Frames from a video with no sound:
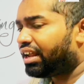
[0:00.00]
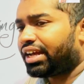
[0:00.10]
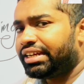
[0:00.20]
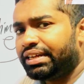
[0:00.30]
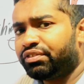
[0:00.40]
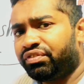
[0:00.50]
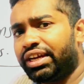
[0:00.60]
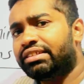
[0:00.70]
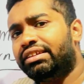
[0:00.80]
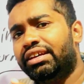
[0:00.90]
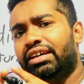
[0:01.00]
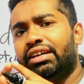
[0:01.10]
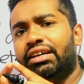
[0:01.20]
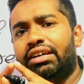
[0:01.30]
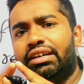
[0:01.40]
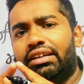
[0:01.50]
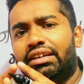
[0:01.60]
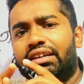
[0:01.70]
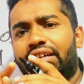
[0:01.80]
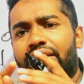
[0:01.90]
identify the
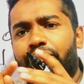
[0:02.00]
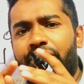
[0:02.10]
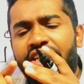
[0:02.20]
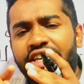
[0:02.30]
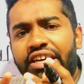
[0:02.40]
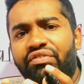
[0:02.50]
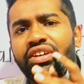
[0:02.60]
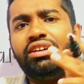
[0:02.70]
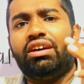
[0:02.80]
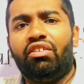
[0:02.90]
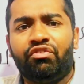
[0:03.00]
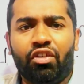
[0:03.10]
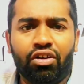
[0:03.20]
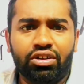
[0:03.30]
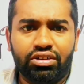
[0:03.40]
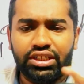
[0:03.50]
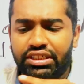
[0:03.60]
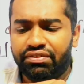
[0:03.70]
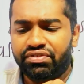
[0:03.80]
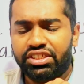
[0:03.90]
behavior of all
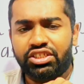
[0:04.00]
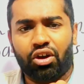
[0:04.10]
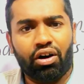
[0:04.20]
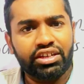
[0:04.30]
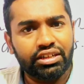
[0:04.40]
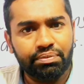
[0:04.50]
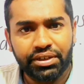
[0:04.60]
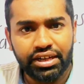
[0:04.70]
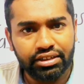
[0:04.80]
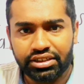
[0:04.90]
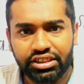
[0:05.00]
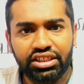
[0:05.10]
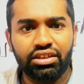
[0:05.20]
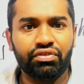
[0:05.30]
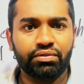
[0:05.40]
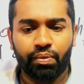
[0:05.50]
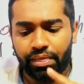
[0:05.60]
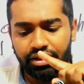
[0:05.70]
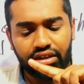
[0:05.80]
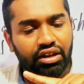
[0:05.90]
curves: total product curve,
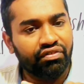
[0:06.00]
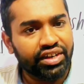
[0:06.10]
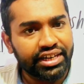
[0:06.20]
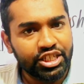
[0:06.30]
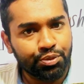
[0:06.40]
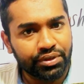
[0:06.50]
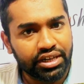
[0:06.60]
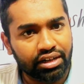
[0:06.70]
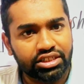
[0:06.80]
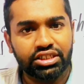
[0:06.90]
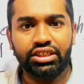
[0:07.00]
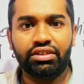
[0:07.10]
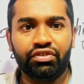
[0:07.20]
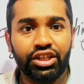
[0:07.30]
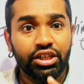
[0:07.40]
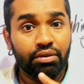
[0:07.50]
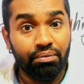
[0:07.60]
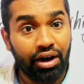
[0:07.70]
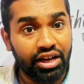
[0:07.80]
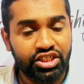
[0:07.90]
average product curve,
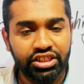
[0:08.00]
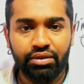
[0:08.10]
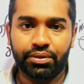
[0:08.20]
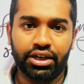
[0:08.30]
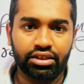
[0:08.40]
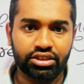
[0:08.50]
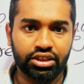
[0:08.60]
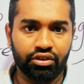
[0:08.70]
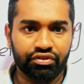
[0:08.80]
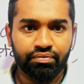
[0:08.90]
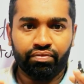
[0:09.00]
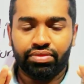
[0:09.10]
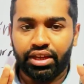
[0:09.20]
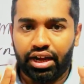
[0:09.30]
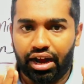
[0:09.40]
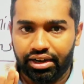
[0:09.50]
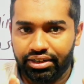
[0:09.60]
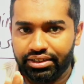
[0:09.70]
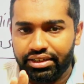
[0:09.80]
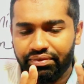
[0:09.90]
marginal product curve.
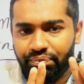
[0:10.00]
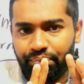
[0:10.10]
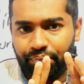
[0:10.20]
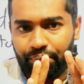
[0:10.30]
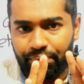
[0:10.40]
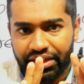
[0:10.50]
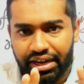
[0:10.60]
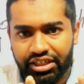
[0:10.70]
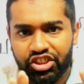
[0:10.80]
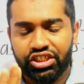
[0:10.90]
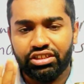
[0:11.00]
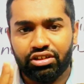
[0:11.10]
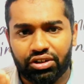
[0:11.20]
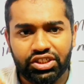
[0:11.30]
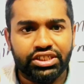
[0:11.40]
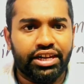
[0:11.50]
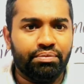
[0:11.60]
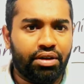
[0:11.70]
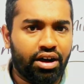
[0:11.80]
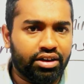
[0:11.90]
Under the production cost and
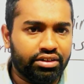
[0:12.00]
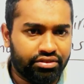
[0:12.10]
market